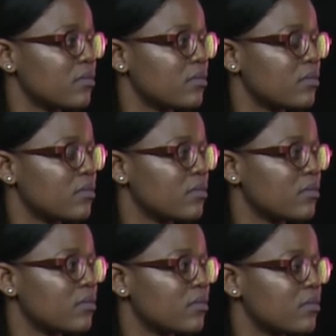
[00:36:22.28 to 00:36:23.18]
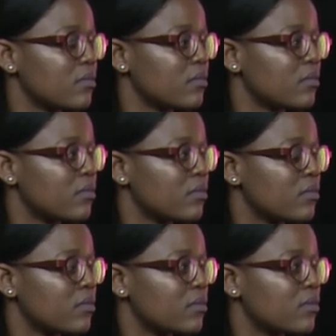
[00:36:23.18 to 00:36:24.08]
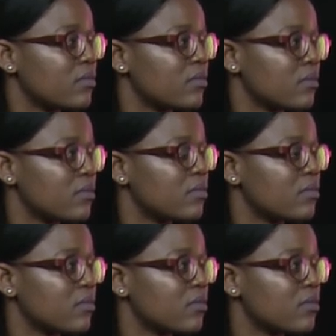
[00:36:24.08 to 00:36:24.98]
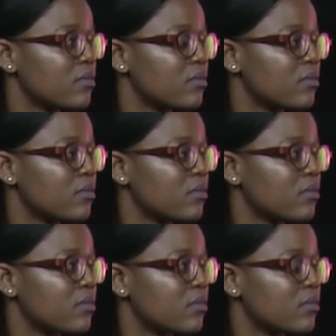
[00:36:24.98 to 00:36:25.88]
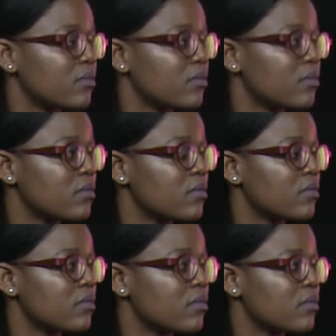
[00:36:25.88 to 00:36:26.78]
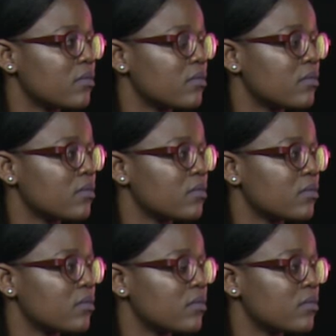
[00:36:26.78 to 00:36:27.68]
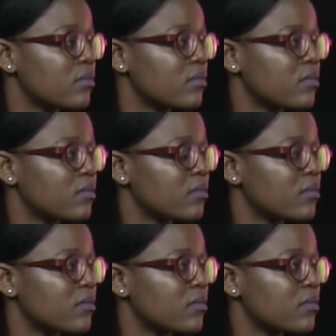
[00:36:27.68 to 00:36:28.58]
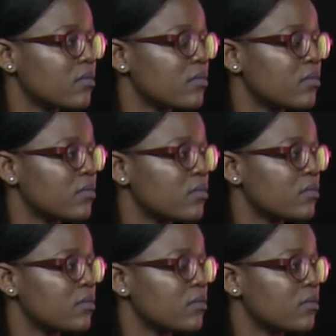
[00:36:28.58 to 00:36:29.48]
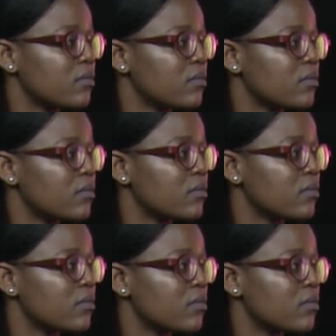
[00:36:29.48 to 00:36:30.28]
(not speaking)